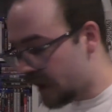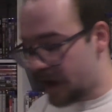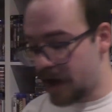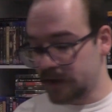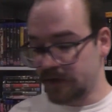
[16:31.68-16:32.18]

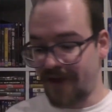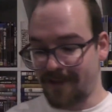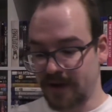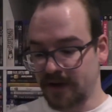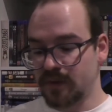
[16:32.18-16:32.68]
The
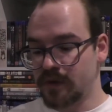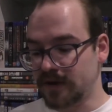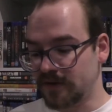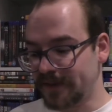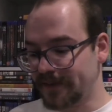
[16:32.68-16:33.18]
Japanese one
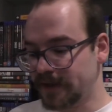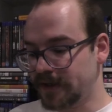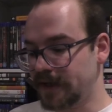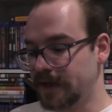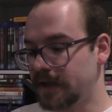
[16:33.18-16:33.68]
is
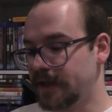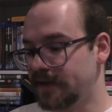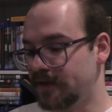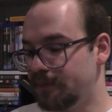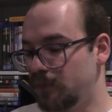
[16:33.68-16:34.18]
limited
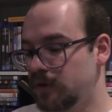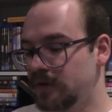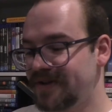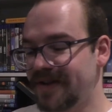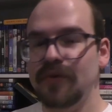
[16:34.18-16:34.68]
collector's
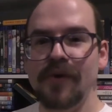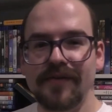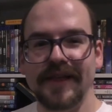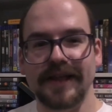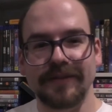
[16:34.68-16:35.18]
booklets. They all
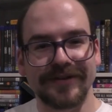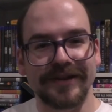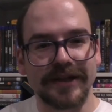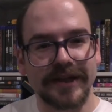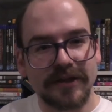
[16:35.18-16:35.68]
have like
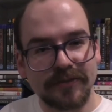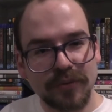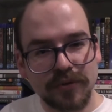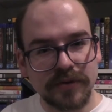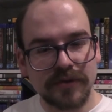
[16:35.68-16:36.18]
limited collector's
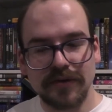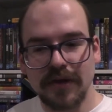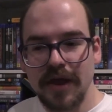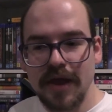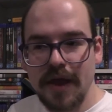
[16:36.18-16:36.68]
booklets.
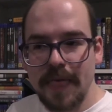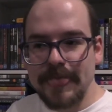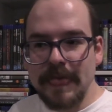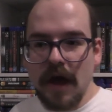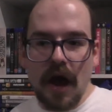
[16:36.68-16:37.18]

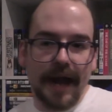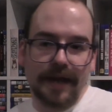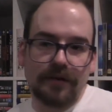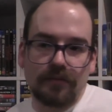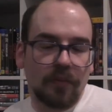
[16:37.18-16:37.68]

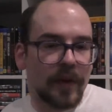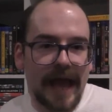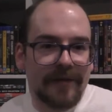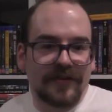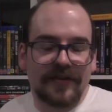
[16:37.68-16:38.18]
We
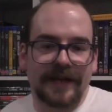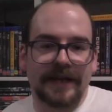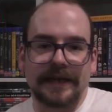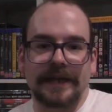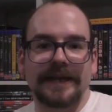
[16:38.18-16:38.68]
haven't seen
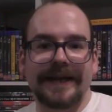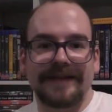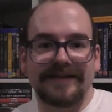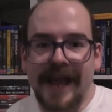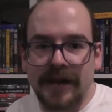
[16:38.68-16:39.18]
any
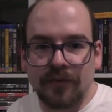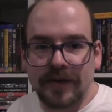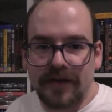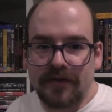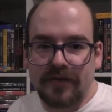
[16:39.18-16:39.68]
standard
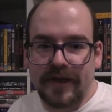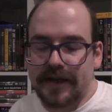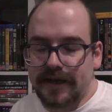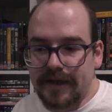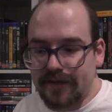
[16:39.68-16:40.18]
releases
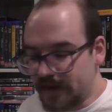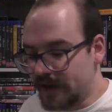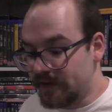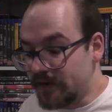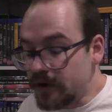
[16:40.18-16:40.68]
yet, given that
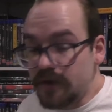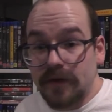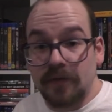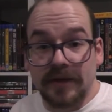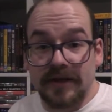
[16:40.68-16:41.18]
these are the only
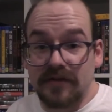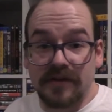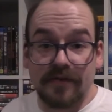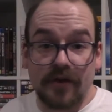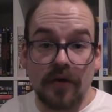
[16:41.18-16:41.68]
three
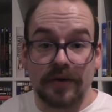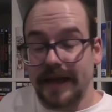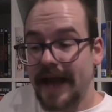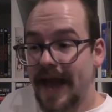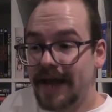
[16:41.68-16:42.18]
releases they've currently
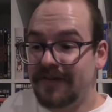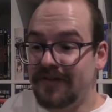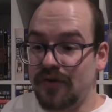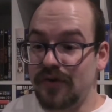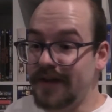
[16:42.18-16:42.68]
had.
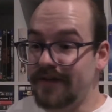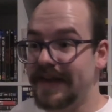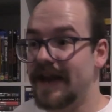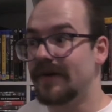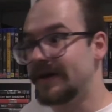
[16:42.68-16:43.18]
So given
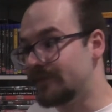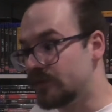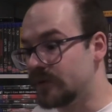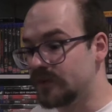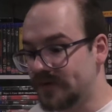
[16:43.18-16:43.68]
how
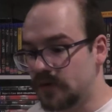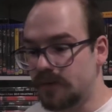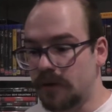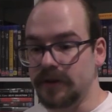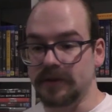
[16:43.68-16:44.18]
Imprint was so
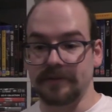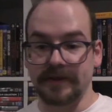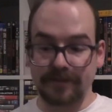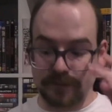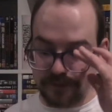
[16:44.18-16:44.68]
popular to
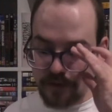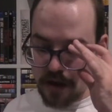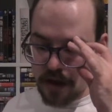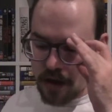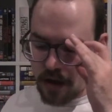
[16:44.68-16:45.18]
begin with,
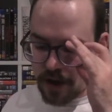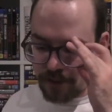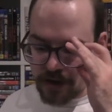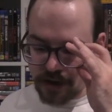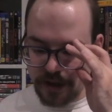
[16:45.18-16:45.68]

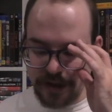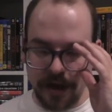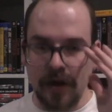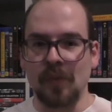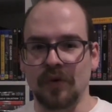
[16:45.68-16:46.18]
I'm kind of like,
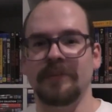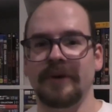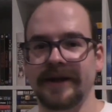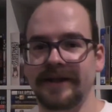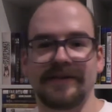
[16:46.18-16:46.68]
I want to
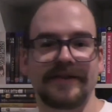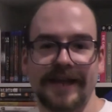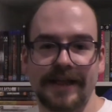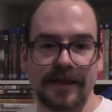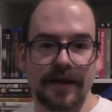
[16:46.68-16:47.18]
buy these to
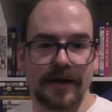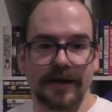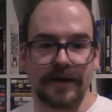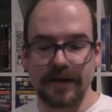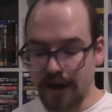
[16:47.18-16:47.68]
get an
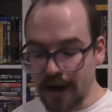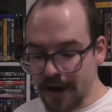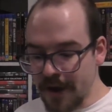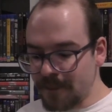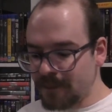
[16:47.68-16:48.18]
idea.
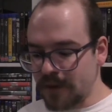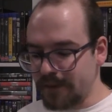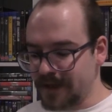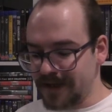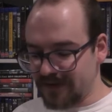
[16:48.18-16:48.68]

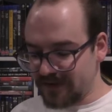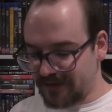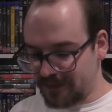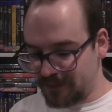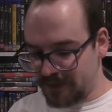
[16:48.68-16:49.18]
But it
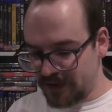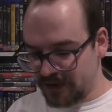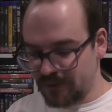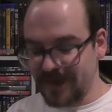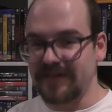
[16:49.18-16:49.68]
doesn't, I
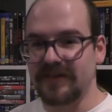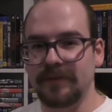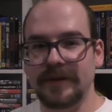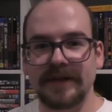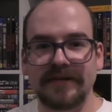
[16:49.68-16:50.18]
don't think it
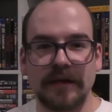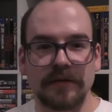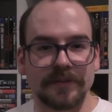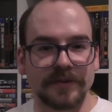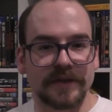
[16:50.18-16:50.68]
stipulates how
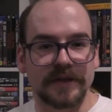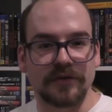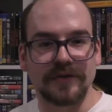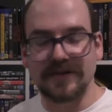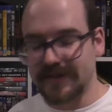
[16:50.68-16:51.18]
limited in
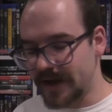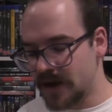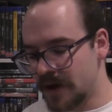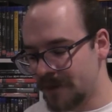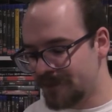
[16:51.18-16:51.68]
units they
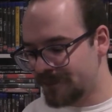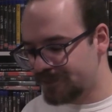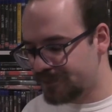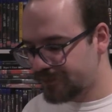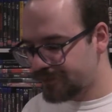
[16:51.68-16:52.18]
are.
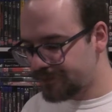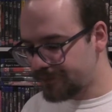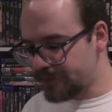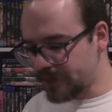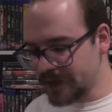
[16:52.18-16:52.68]

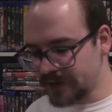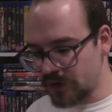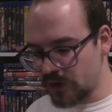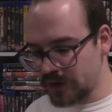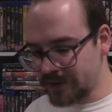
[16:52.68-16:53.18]

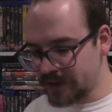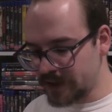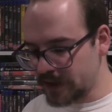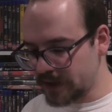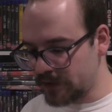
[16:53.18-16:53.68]
So,
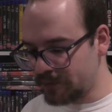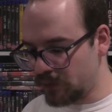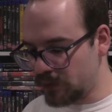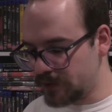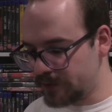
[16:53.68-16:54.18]
limited collector's
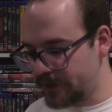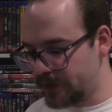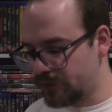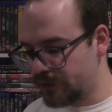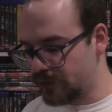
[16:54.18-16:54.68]
booklet
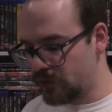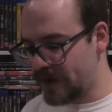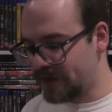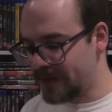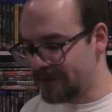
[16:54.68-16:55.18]
featuring new
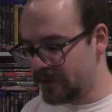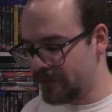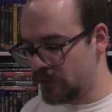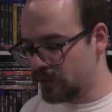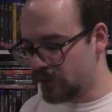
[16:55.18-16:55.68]
essay by
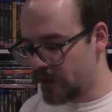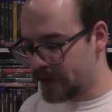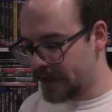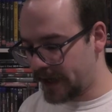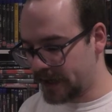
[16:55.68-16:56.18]
film
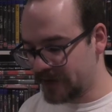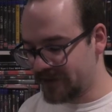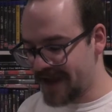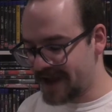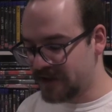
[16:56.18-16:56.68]
writer Hayley
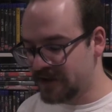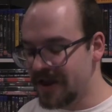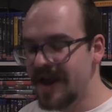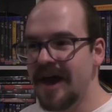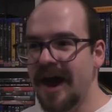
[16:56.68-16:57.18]
Scanlon.
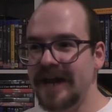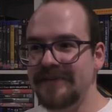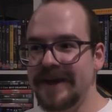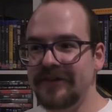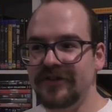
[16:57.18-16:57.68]
I'd
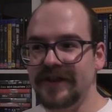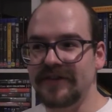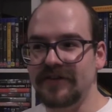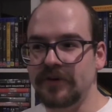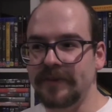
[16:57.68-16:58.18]
imagine
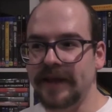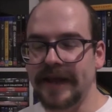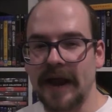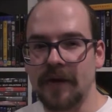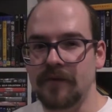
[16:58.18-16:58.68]
these are going to be
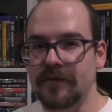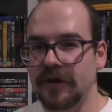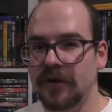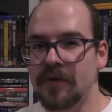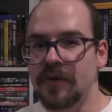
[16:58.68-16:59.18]
like Arrow
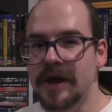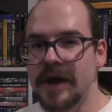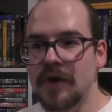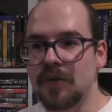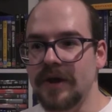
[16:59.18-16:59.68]
Video,
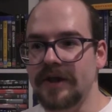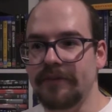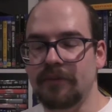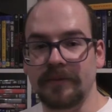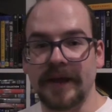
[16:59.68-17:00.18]
where
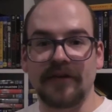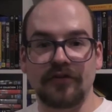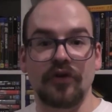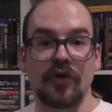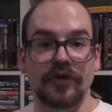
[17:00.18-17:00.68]
they're probably
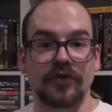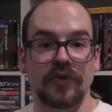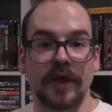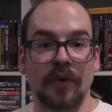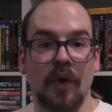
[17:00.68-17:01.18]
actually going to
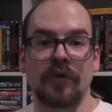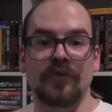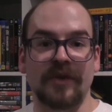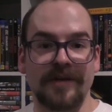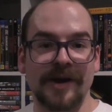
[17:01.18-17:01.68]
do their
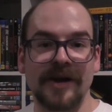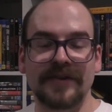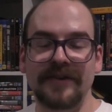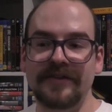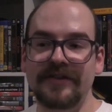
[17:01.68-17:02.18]
own
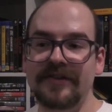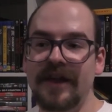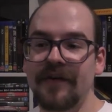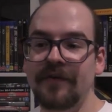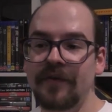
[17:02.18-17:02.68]
remasters and
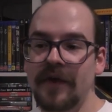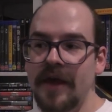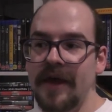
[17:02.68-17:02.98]
stuff.